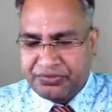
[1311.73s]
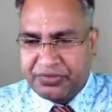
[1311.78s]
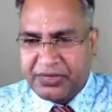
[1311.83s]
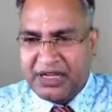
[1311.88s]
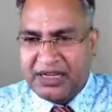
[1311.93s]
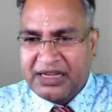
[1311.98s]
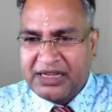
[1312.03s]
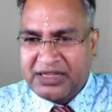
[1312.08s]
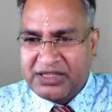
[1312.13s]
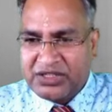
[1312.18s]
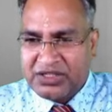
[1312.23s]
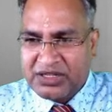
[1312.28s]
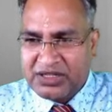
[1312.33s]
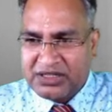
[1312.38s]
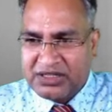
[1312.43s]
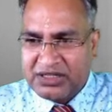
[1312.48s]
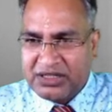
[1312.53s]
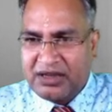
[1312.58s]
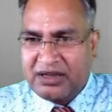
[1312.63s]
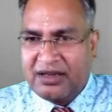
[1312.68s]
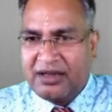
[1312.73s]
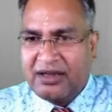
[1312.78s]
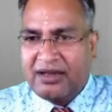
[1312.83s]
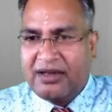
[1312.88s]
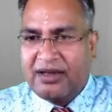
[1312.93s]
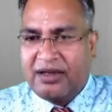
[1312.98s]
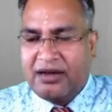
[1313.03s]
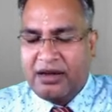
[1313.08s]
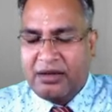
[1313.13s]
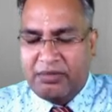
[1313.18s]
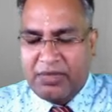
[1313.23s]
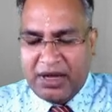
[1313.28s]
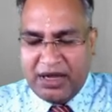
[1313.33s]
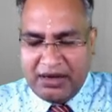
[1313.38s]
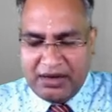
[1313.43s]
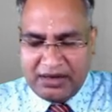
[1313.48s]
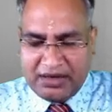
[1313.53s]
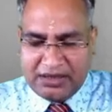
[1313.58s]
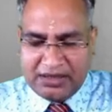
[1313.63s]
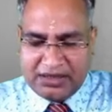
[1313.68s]
inserting in a
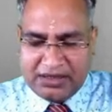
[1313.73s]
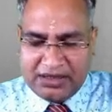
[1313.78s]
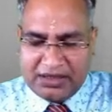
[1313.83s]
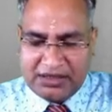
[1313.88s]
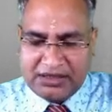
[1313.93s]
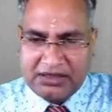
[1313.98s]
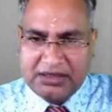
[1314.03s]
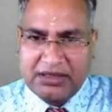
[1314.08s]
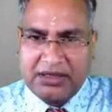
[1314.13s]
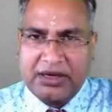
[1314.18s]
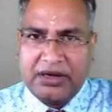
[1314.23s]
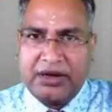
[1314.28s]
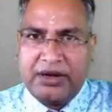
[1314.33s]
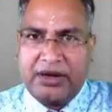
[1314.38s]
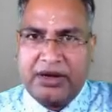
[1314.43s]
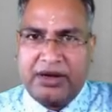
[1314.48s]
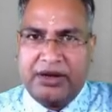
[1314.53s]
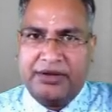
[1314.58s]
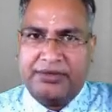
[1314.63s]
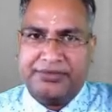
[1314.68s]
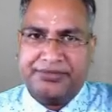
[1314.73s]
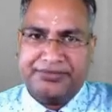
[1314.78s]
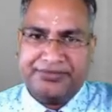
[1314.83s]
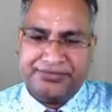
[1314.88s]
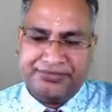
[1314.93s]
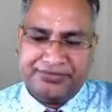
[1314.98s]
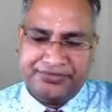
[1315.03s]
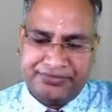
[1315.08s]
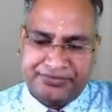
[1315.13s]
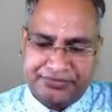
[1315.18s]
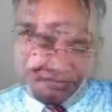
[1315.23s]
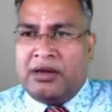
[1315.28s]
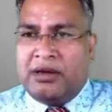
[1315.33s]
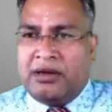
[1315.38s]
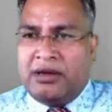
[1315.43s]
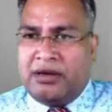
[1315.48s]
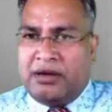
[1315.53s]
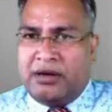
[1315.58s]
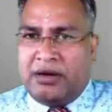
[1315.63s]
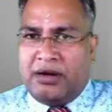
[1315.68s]
binary search tree.
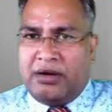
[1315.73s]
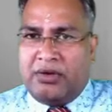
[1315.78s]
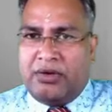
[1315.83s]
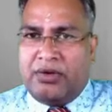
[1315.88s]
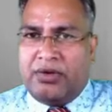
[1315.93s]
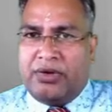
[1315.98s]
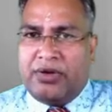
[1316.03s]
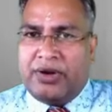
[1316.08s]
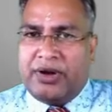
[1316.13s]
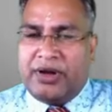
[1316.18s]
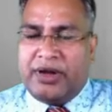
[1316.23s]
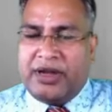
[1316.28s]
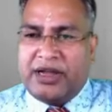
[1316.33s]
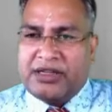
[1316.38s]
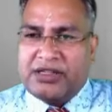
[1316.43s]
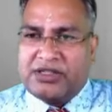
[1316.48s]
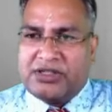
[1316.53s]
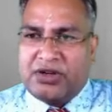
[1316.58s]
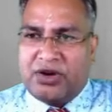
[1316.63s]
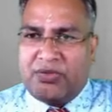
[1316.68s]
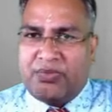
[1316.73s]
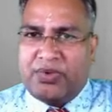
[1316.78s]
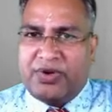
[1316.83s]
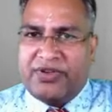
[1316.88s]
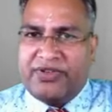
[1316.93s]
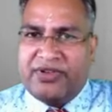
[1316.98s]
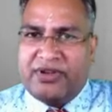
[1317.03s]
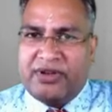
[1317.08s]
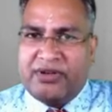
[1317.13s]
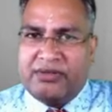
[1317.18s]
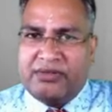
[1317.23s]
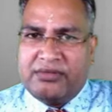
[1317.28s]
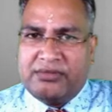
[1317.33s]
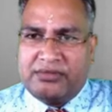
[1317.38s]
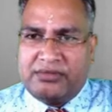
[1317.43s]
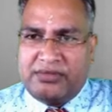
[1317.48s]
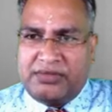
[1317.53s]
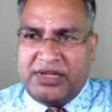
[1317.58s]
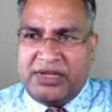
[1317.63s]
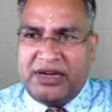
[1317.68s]
Now, next operation
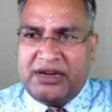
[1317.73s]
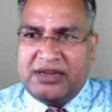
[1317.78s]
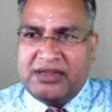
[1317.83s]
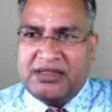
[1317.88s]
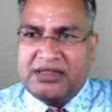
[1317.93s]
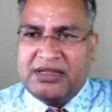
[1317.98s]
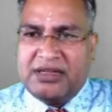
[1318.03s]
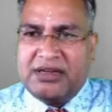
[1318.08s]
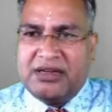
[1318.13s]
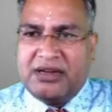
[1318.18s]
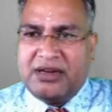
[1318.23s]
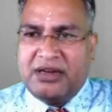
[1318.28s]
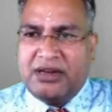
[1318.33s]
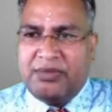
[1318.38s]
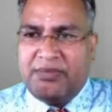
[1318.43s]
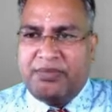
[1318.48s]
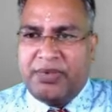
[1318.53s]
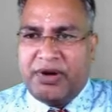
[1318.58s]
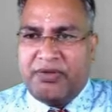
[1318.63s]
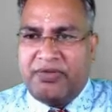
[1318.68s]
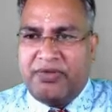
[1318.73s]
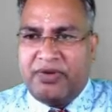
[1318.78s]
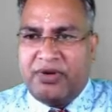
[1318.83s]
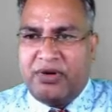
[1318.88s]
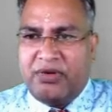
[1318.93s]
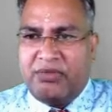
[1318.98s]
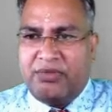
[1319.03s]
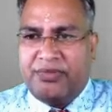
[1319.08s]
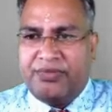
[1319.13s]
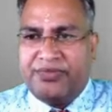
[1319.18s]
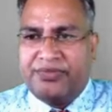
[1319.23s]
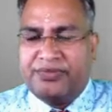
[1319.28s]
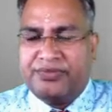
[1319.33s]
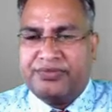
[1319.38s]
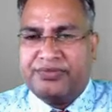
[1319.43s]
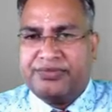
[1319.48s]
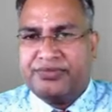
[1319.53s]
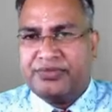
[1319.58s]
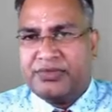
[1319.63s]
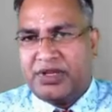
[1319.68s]
that is generally performed
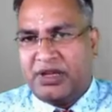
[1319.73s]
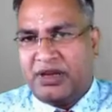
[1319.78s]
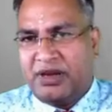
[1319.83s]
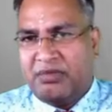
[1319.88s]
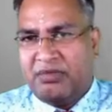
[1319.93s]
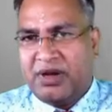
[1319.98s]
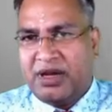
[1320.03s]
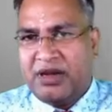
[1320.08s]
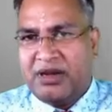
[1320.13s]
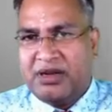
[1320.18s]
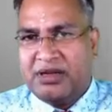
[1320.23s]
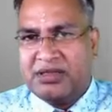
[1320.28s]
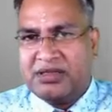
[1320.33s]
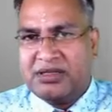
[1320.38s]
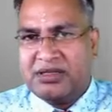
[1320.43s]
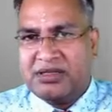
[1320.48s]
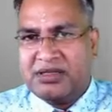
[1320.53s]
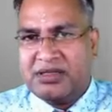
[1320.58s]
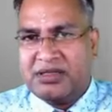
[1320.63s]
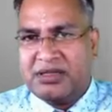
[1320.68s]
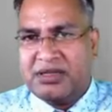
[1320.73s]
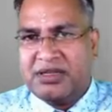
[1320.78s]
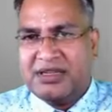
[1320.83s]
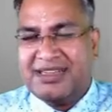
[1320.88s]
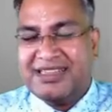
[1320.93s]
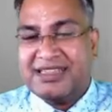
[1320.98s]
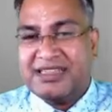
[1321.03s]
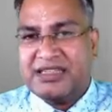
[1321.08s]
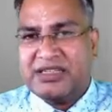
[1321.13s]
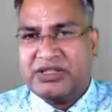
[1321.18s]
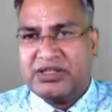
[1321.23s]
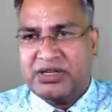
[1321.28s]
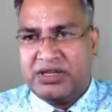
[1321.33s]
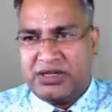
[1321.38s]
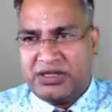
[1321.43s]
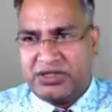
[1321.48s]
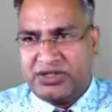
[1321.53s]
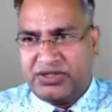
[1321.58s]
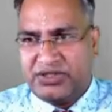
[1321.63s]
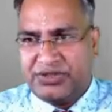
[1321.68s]
in a binary search tree is
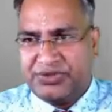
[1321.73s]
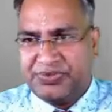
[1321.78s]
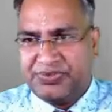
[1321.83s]
search.